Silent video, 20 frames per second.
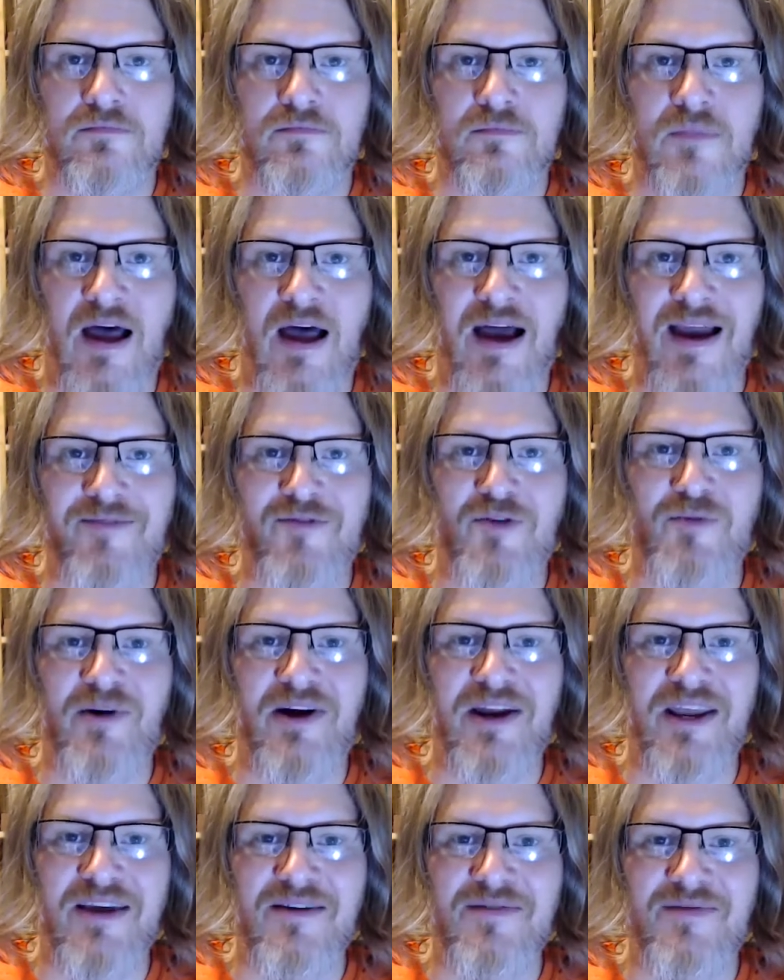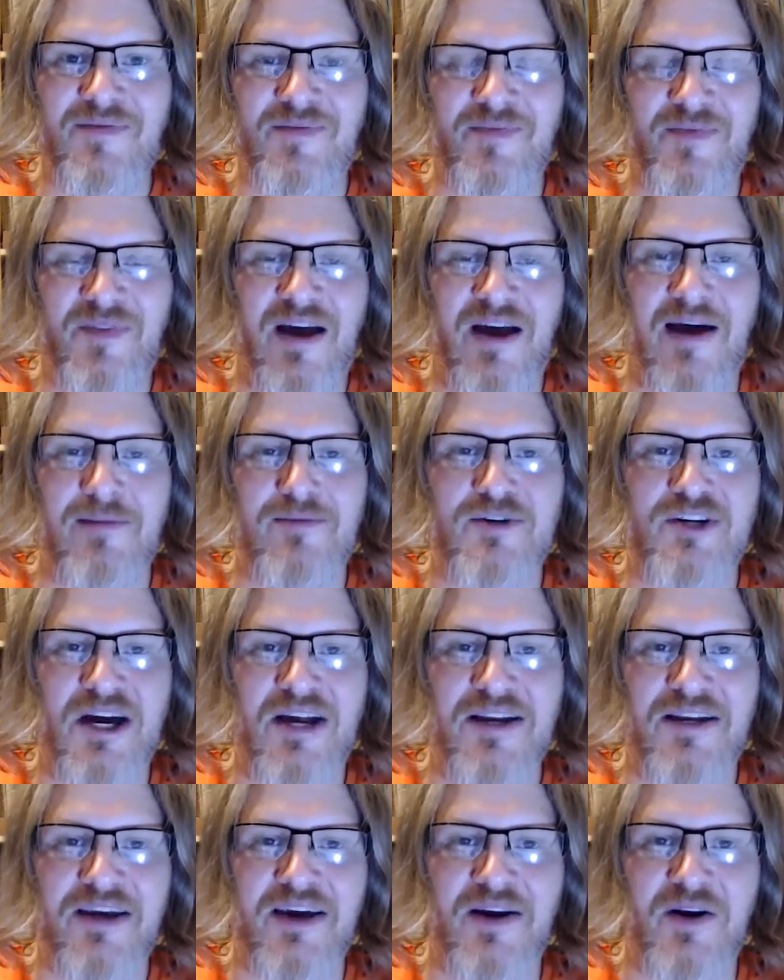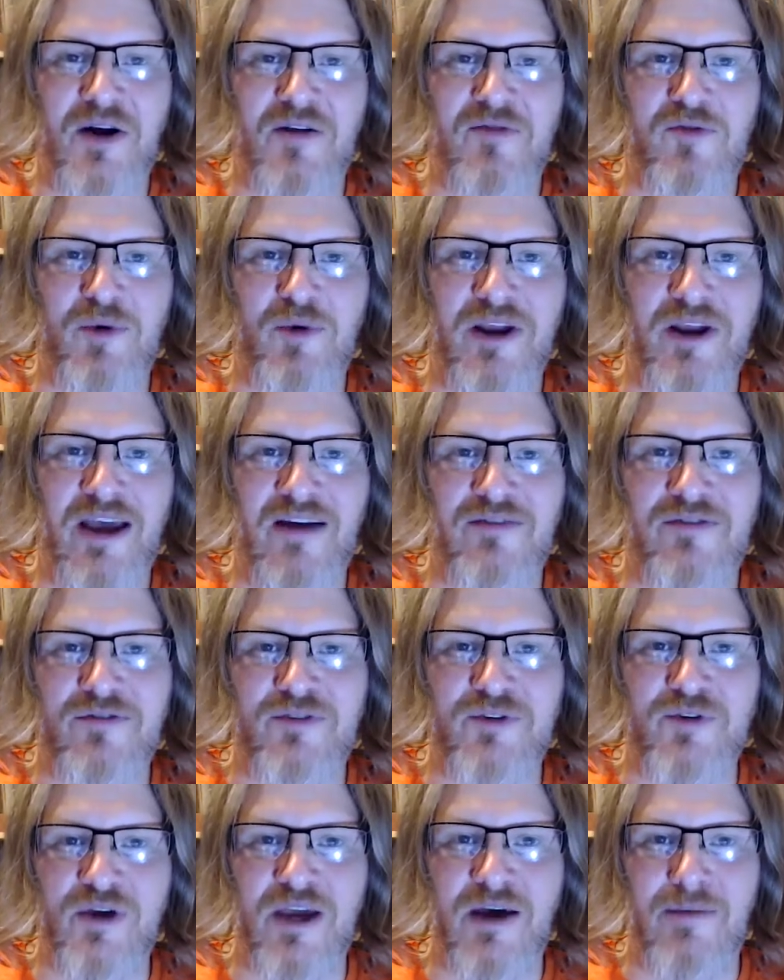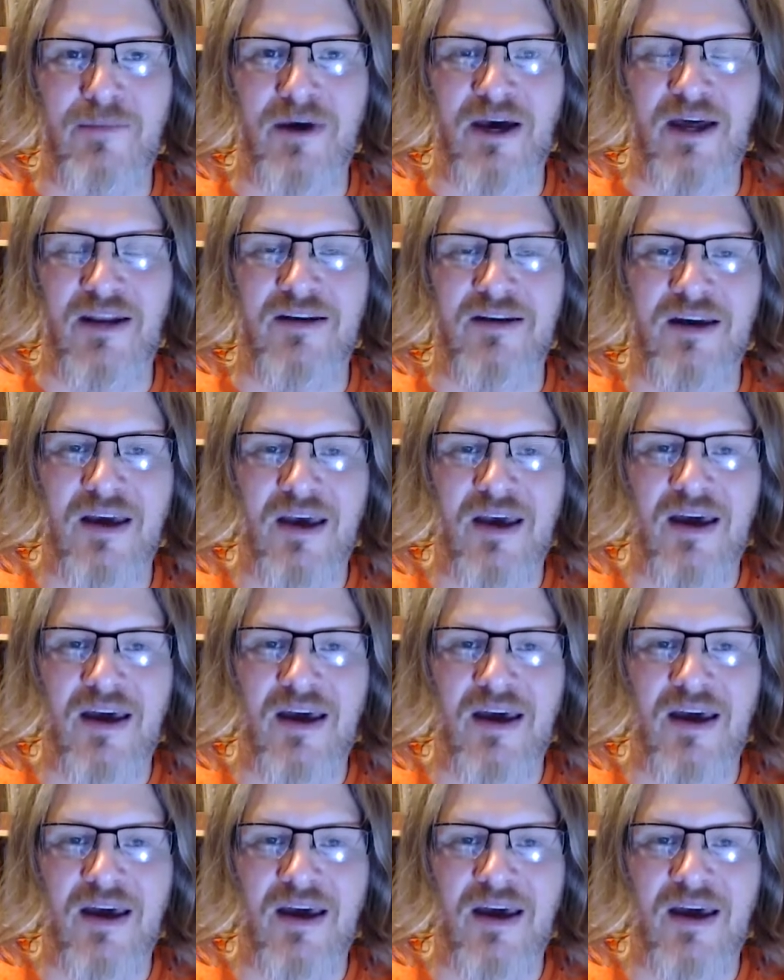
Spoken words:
Hi, everybody. I'm John Kadolf, one half of Two Kept Men.